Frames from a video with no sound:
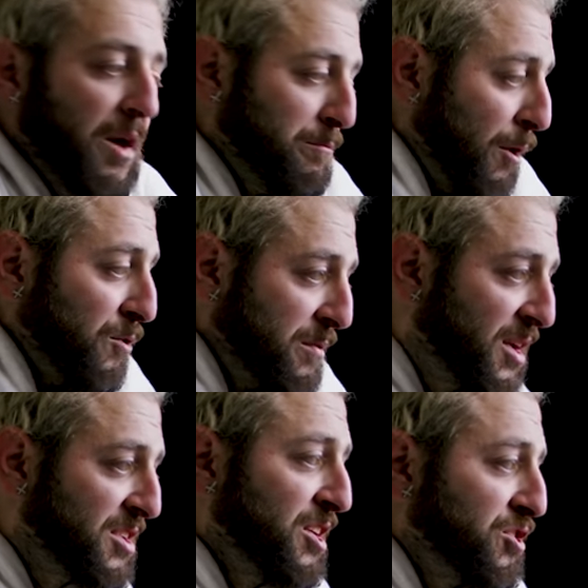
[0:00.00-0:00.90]
both
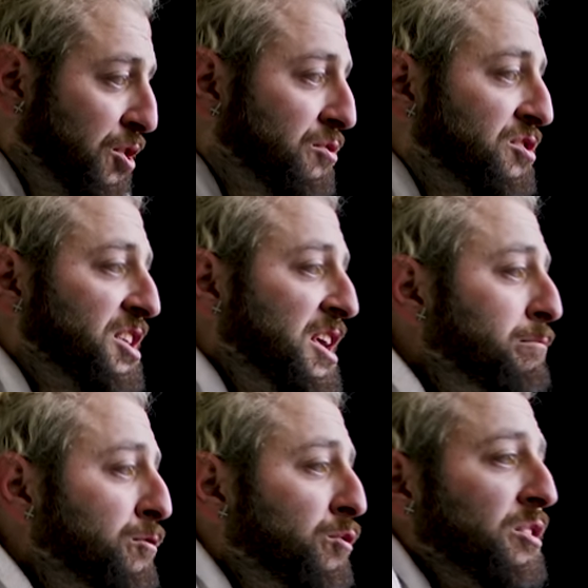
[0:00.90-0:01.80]
because I chose to
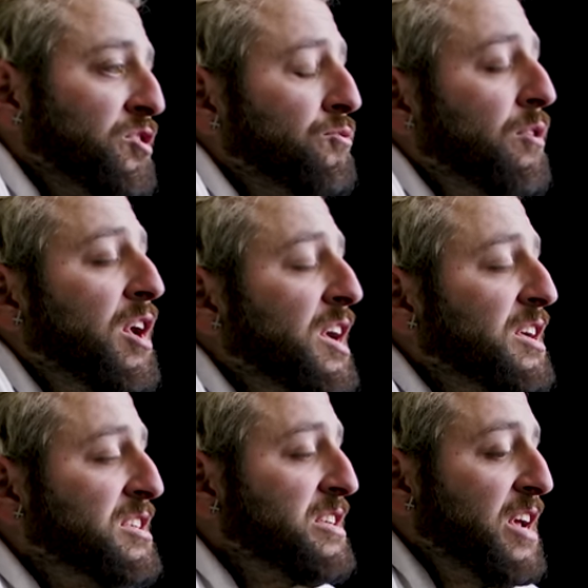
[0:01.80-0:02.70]
keep doing
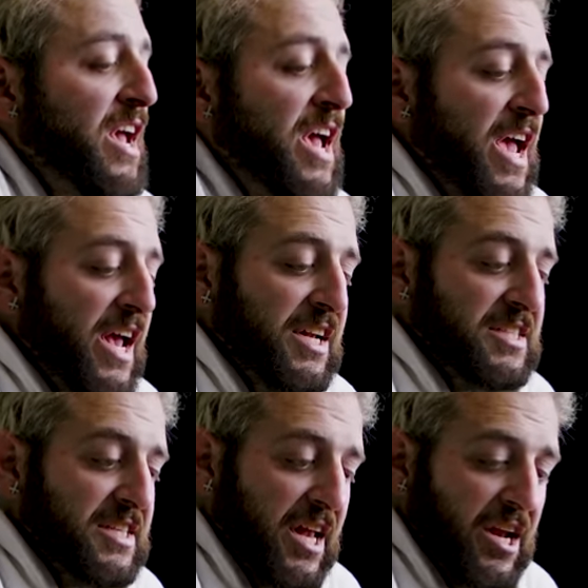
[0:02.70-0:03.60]
drugs
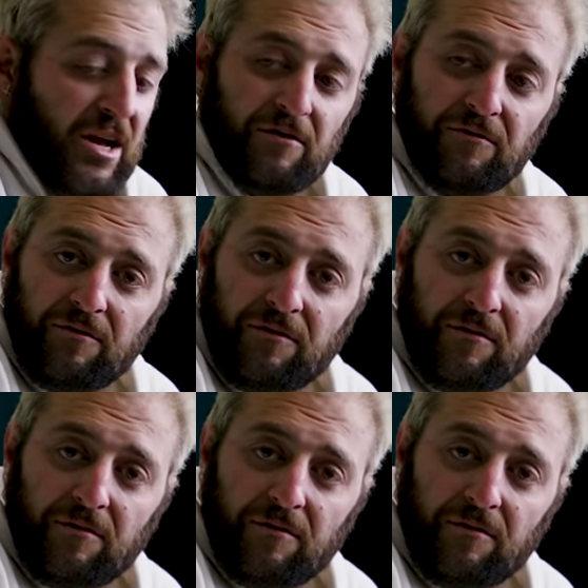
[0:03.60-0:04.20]
instead of,